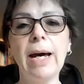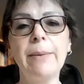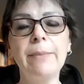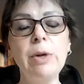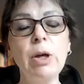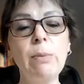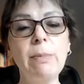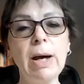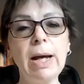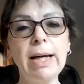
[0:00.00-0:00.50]

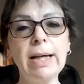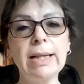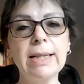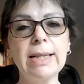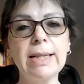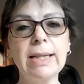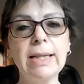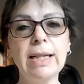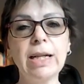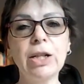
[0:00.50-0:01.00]
You might
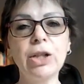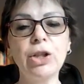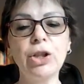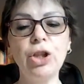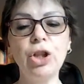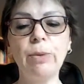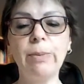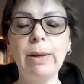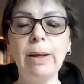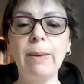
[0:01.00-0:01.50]
consider
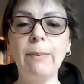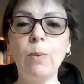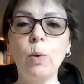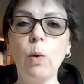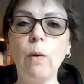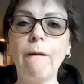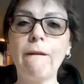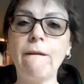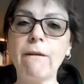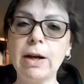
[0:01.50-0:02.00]
consuming
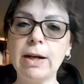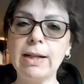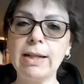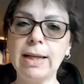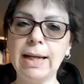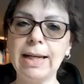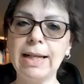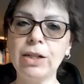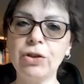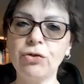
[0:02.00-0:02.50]
more
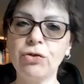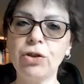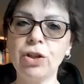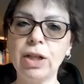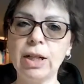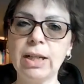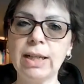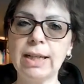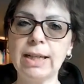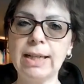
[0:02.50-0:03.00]

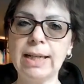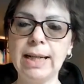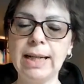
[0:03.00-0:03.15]
phytoestrogens.